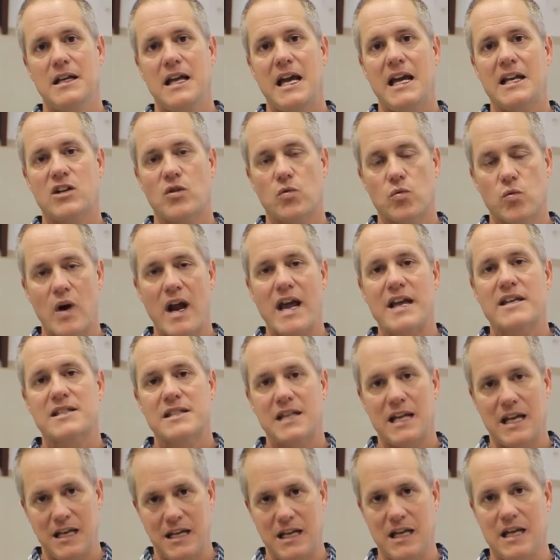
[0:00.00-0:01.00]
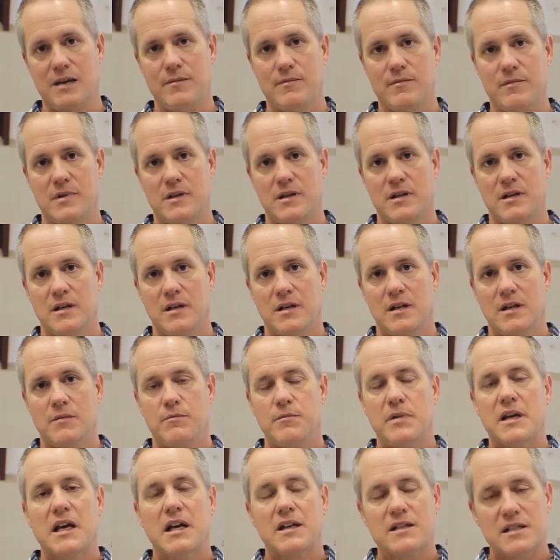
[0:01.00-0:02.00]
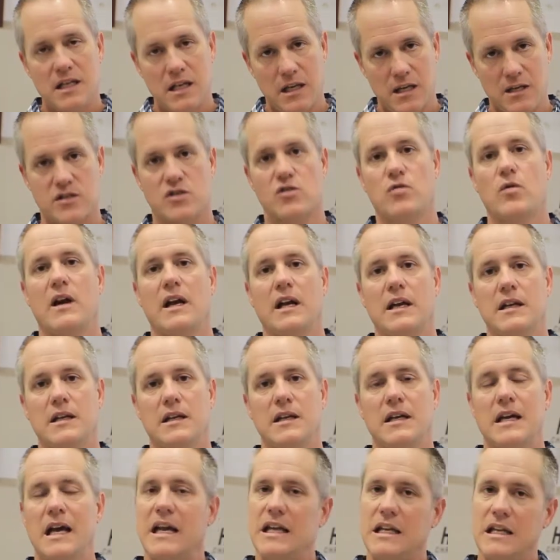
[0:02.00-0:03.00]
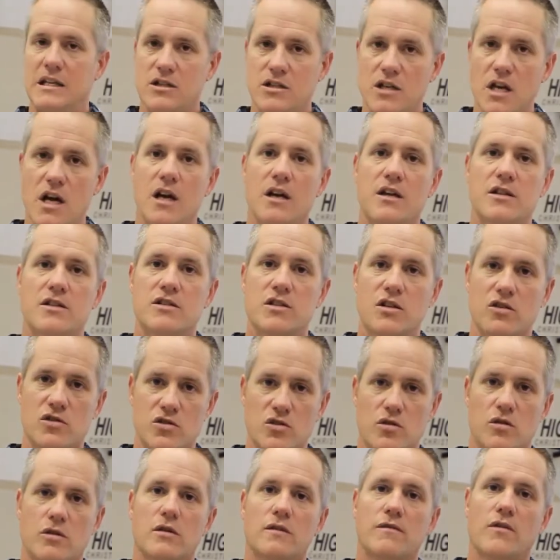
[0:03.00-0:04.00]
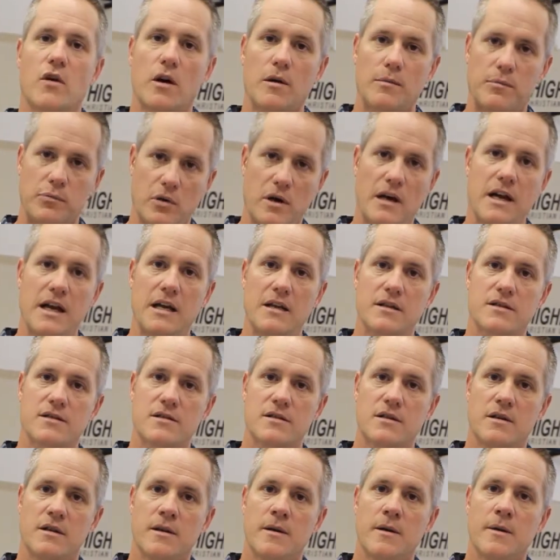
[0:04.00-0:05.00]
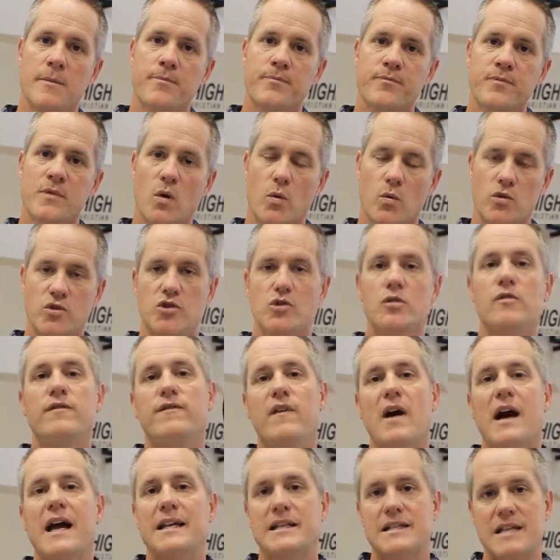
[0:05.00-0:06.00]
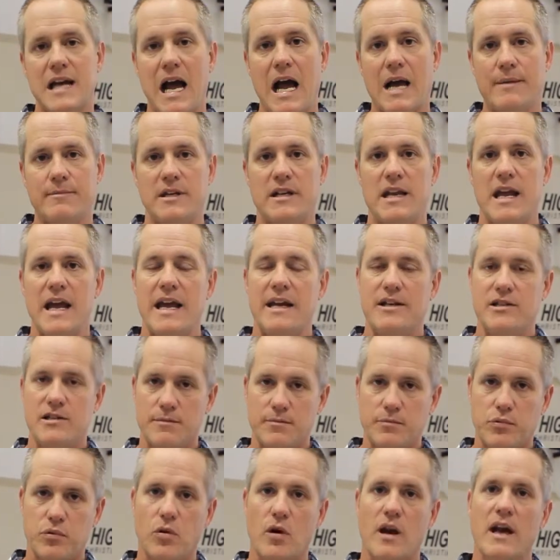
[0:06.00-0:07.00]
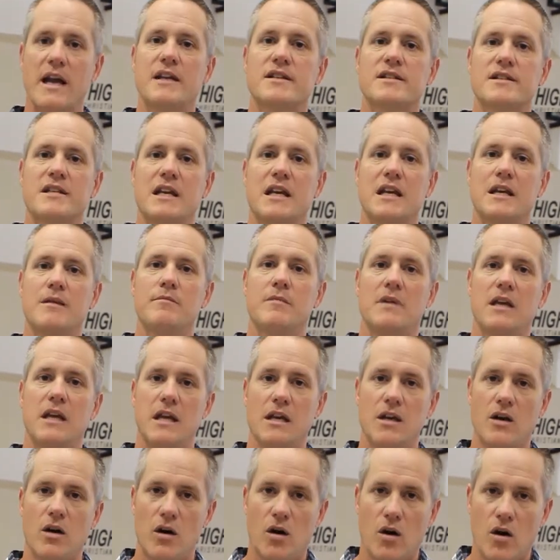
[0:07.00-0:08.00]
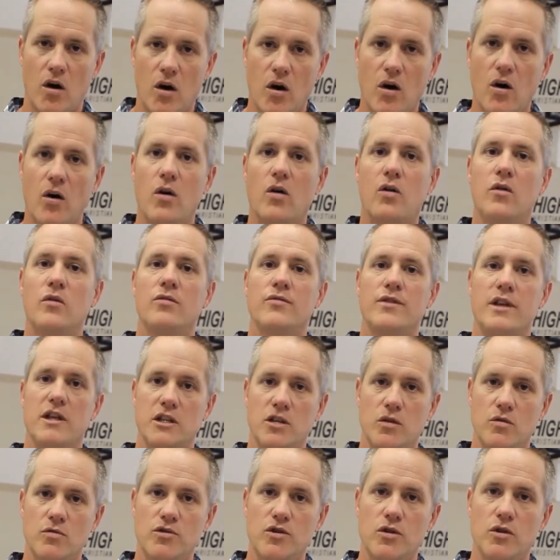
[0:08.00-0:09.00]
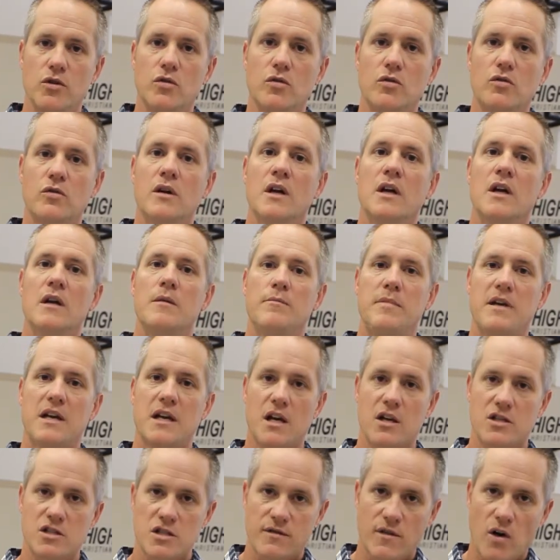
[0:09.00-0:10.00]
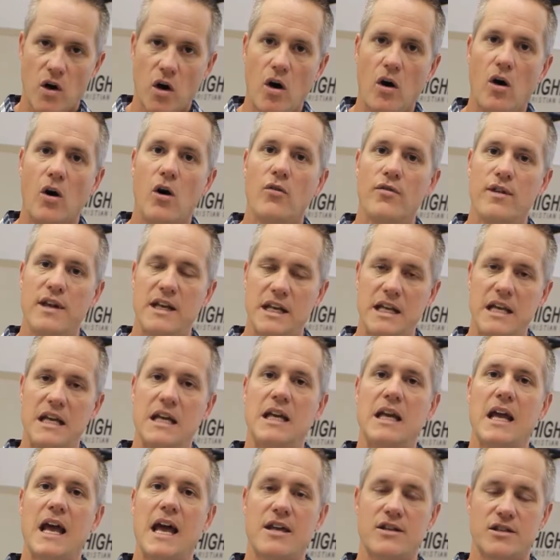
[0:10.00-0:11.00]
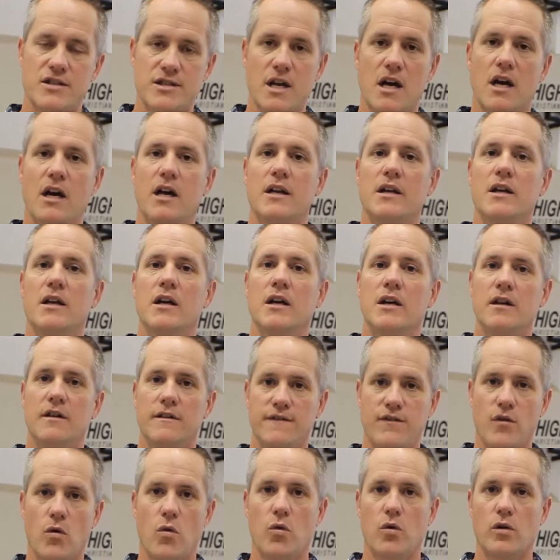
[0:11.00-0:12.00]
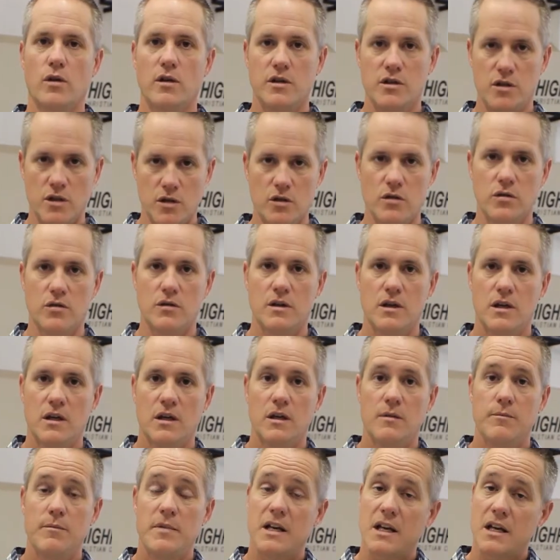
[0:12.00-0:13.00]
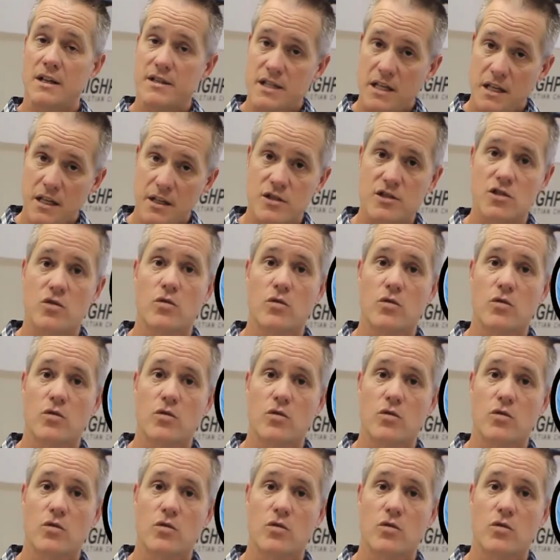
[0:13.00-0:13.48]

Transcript: and to rest in Him, because He is great and He does deserve our praise. Would you find time today to praise Him in all that you do because of all that He has done for you? Because He is